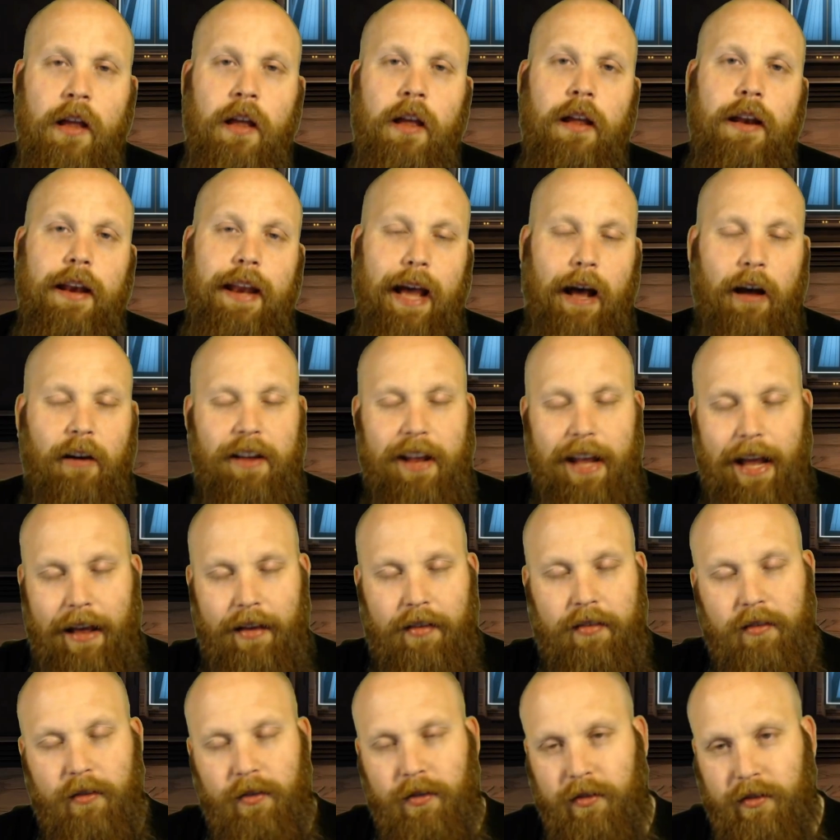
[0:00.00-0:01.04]
Now,
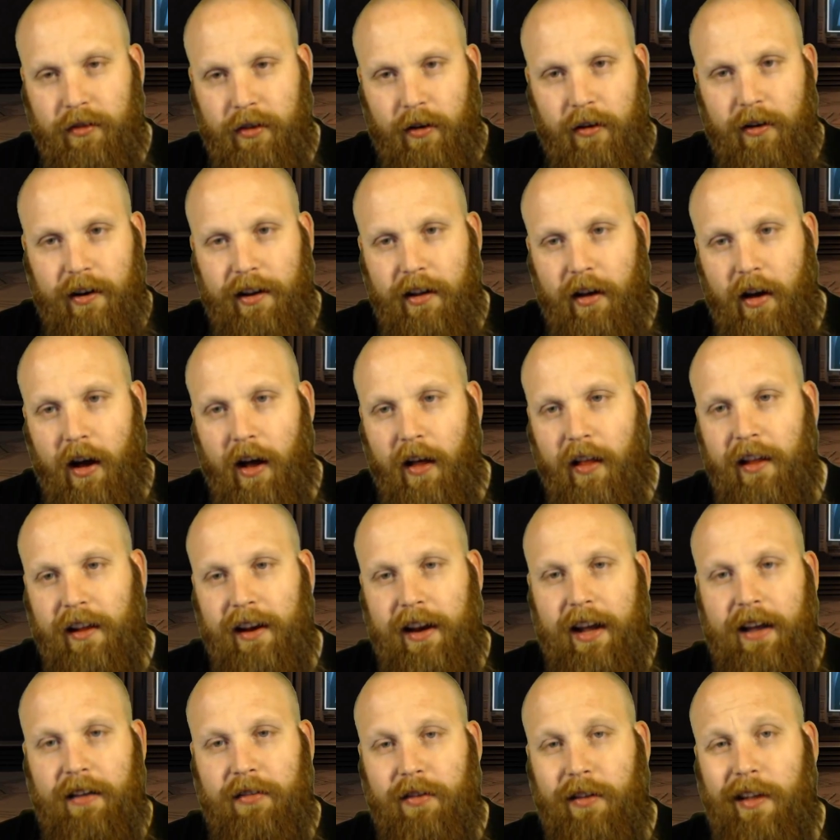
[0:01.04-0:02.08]
yes, it was during the
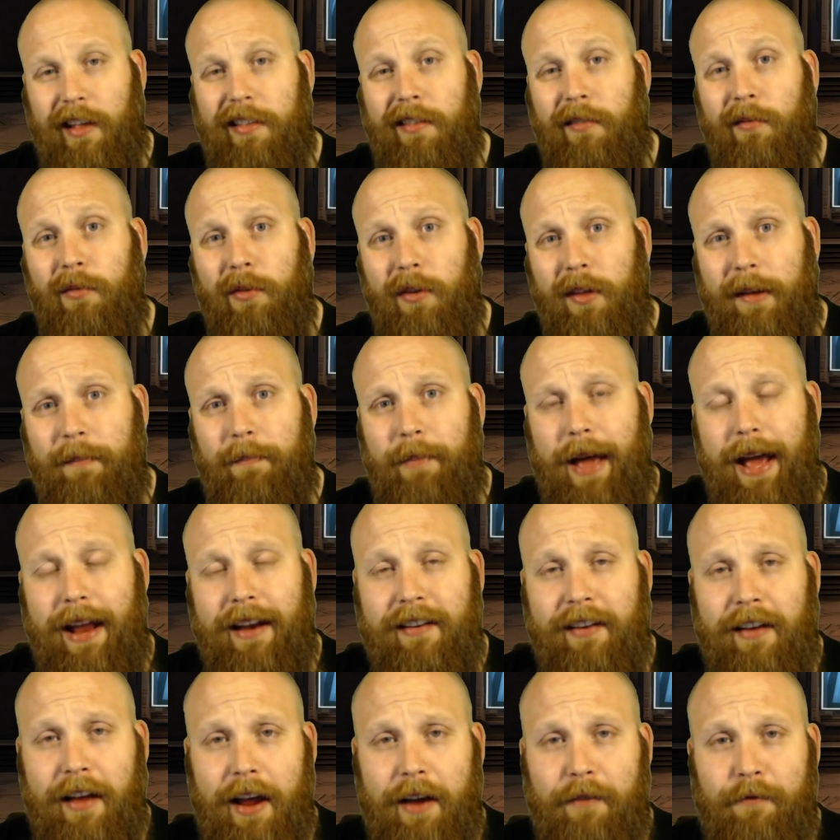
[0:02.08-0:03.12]
holiday, so that's a really bad
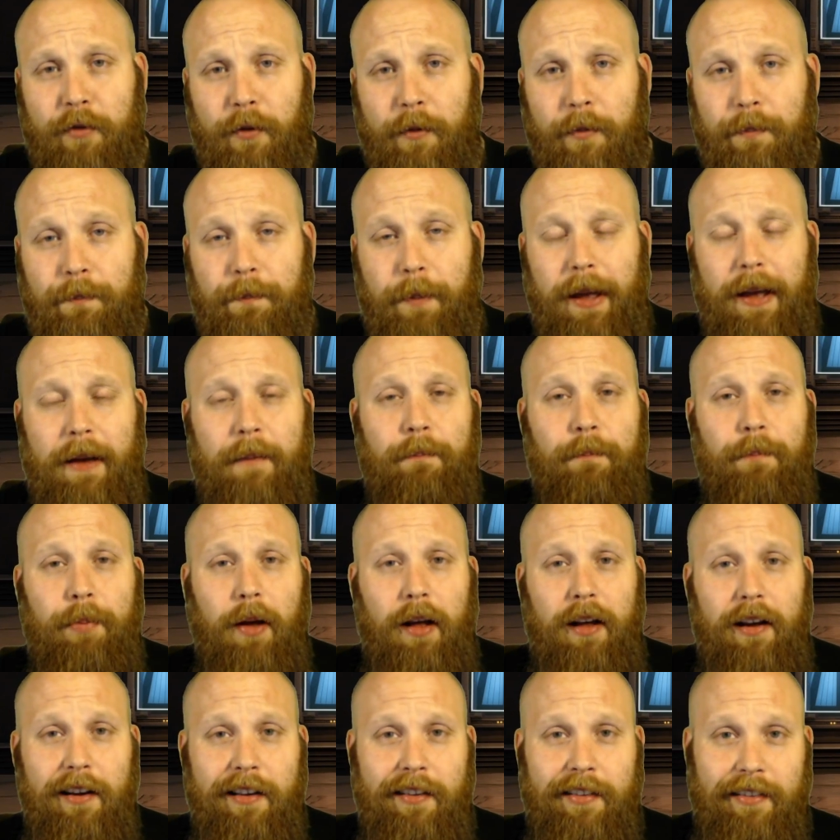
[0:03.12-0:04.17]
time for big
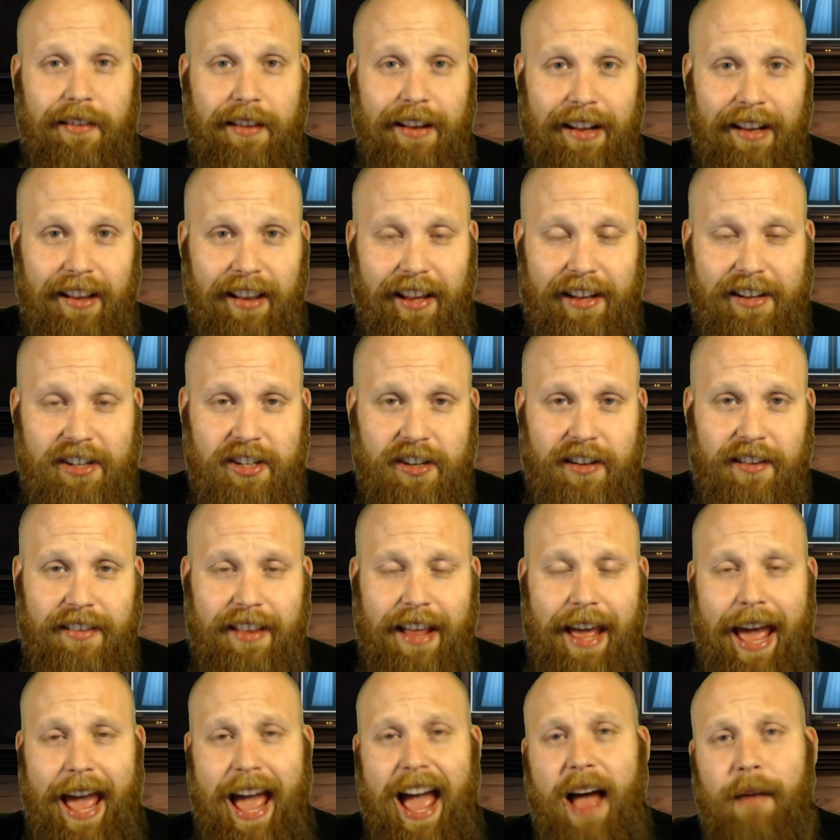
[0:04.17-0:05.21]
bugs and glitches
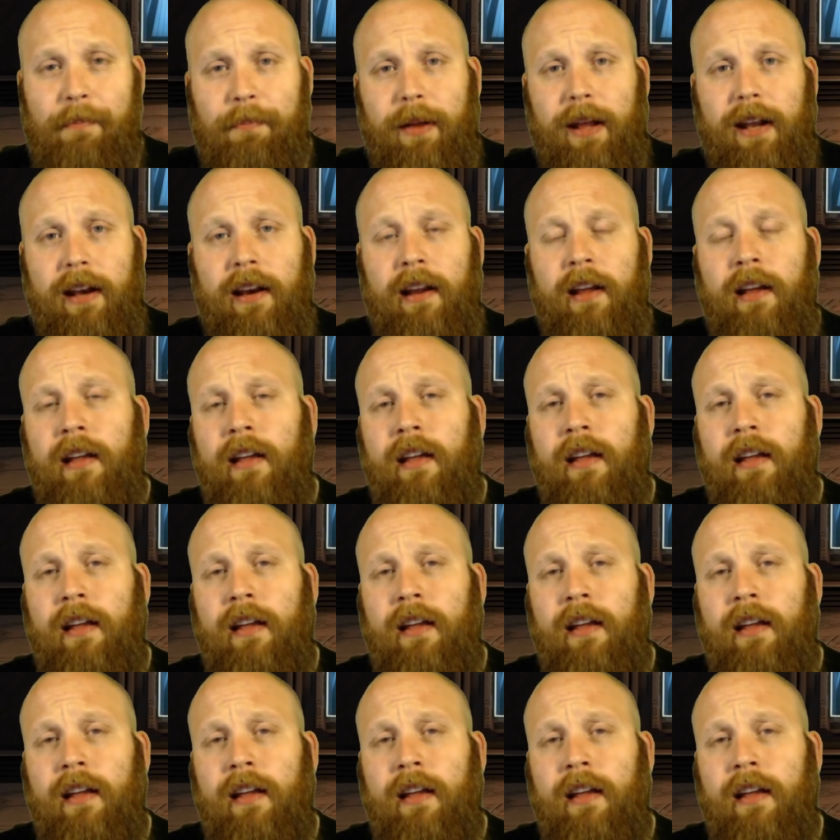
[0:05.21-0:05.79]
that happen.